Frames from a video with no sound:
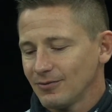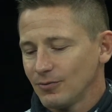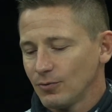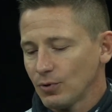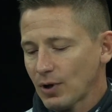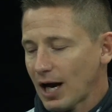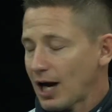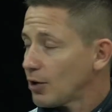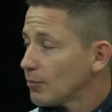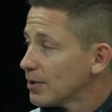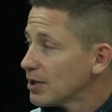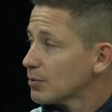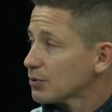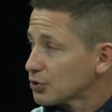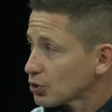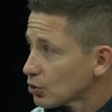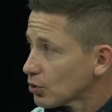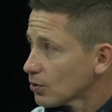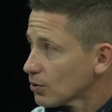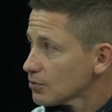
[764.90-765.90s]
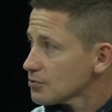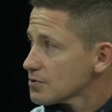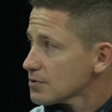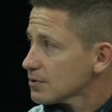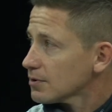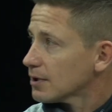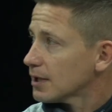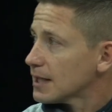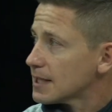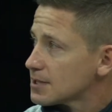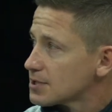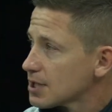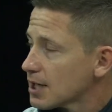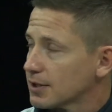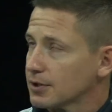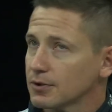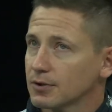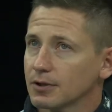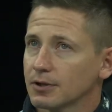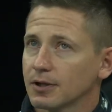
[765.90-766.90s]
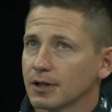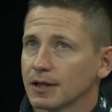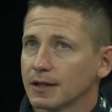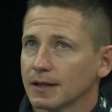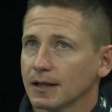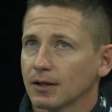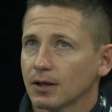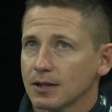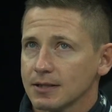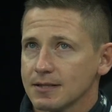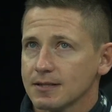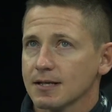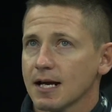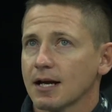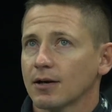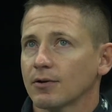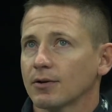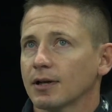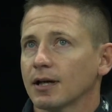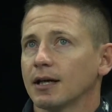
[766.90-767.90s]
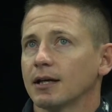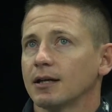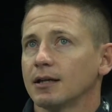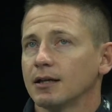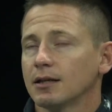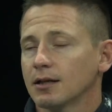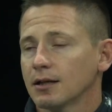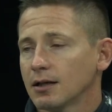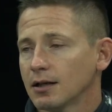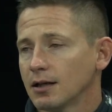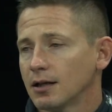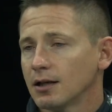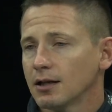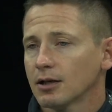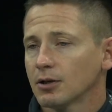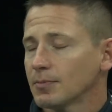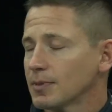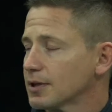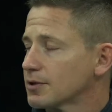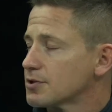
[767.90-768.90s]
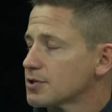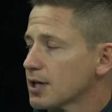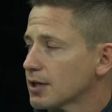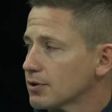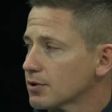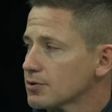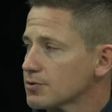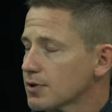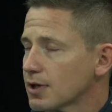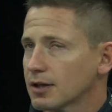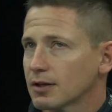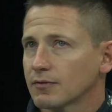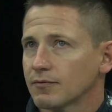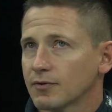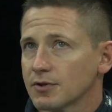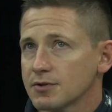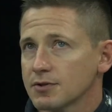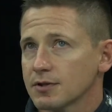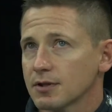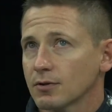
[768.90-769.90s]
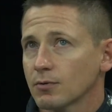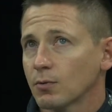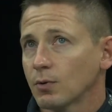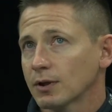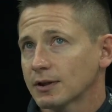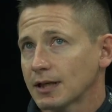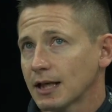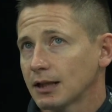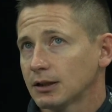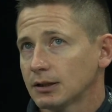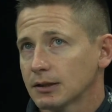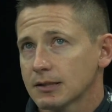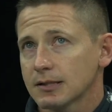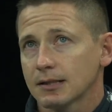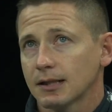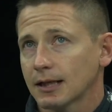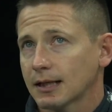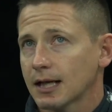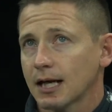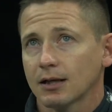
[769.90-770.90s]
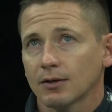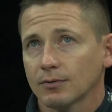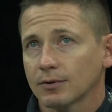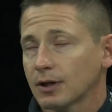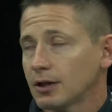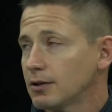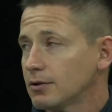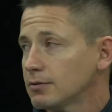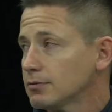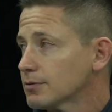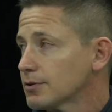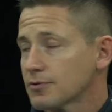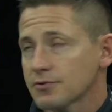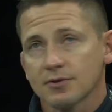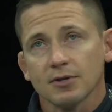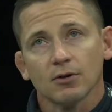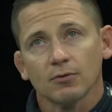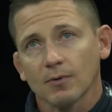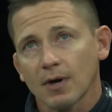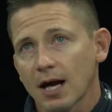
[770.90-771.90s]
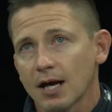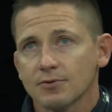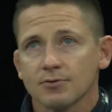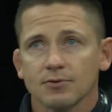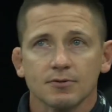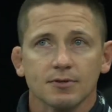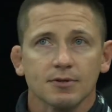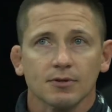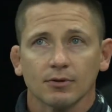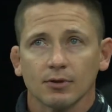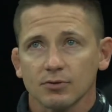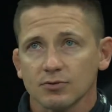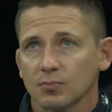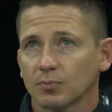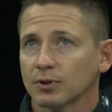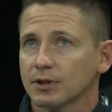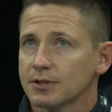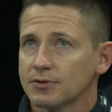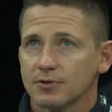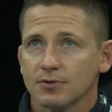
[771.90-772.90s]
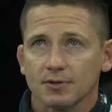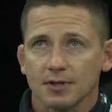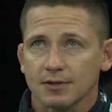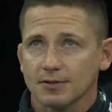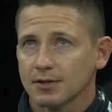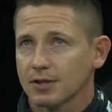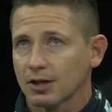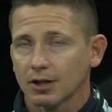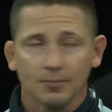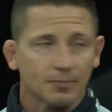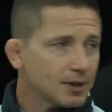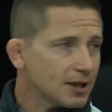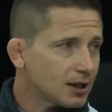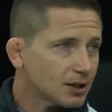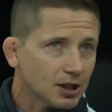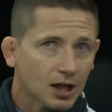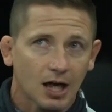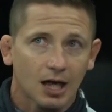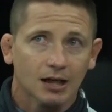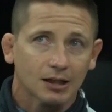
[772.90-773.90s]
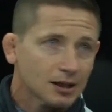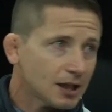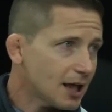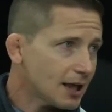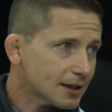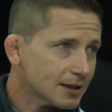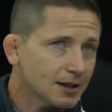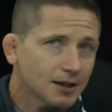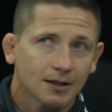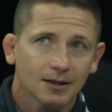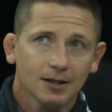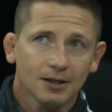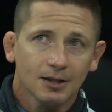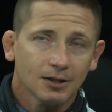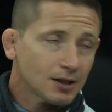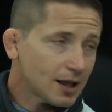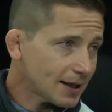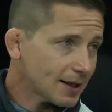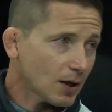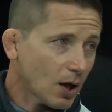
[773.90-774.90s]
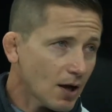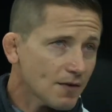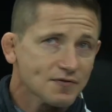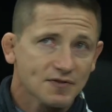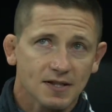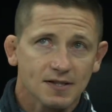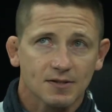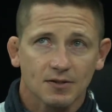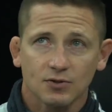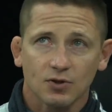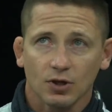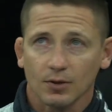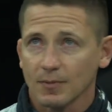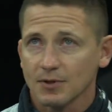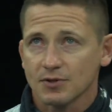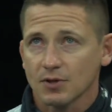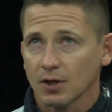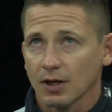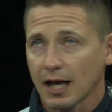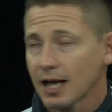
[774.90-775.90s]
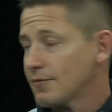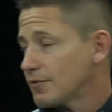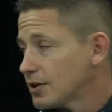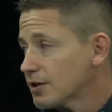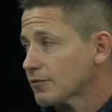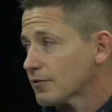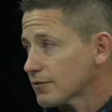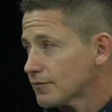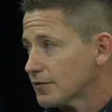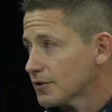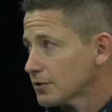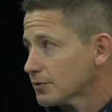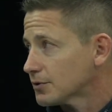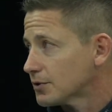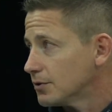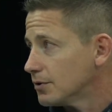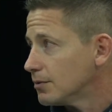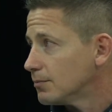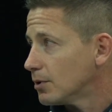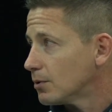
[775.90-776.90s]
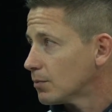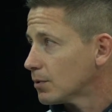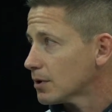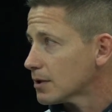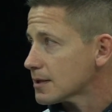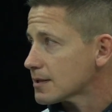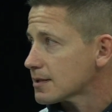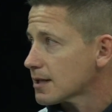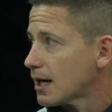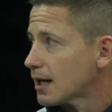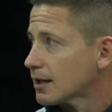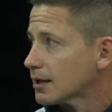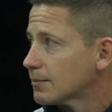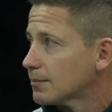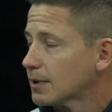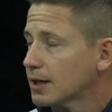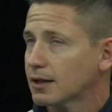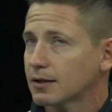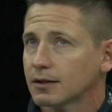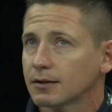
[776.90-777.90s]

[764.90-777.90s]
I'll be with the girls at Chattanooga, and then on Saturday, it'll be at the Chattanooga Trading Convention Center. What that looks like, I don't know. There's no risers, there's no bleachers. It's going to be a lot like an off-season tournament. It's going to have a different feel to it, but we're excited about it.